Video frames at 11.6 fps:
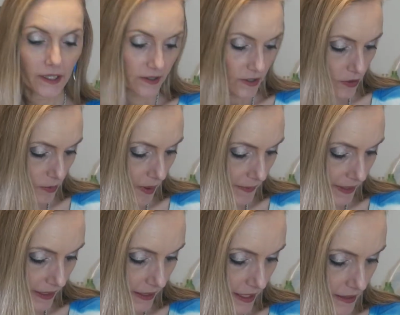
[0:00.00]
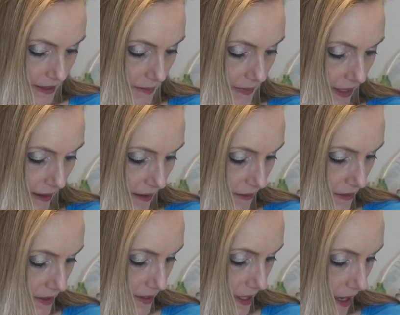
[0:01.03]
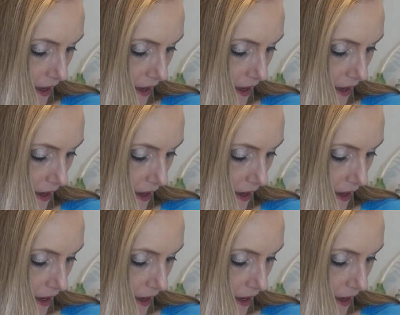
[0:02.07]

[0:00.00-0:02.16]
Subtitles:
so you're probably going to need something else.